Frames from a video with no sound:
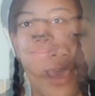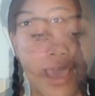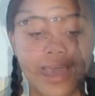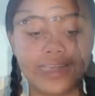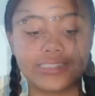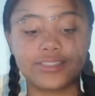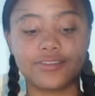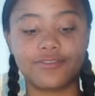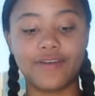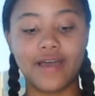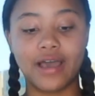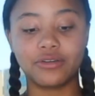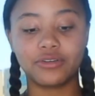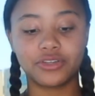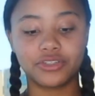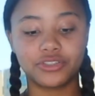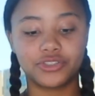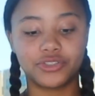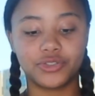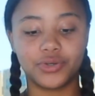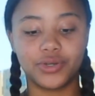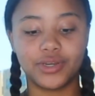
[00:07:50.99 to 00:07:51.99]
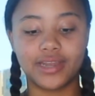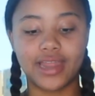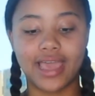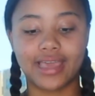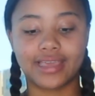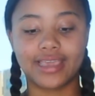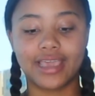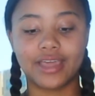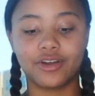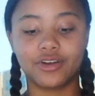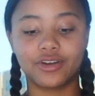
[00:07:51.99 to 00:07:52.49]
As a founding student
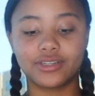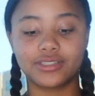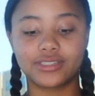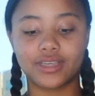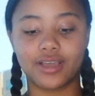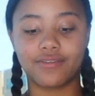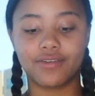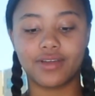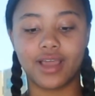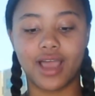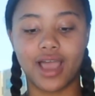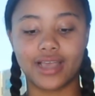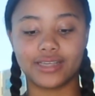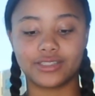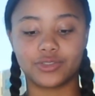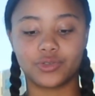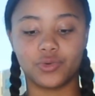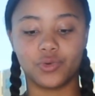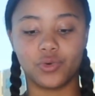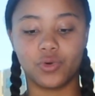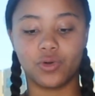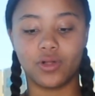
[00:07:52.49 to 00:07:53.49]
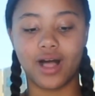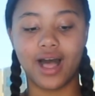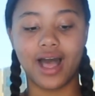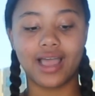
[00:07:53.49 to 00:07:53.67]
at Kenner Discovery High School,